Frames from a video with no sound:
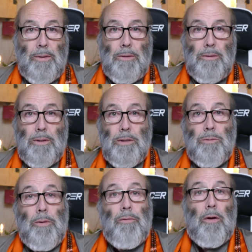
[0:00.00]
Since
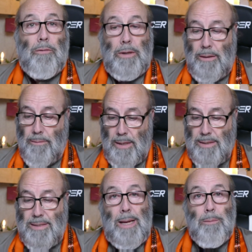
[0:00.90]
we've already
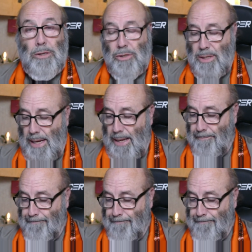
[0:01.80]
established that.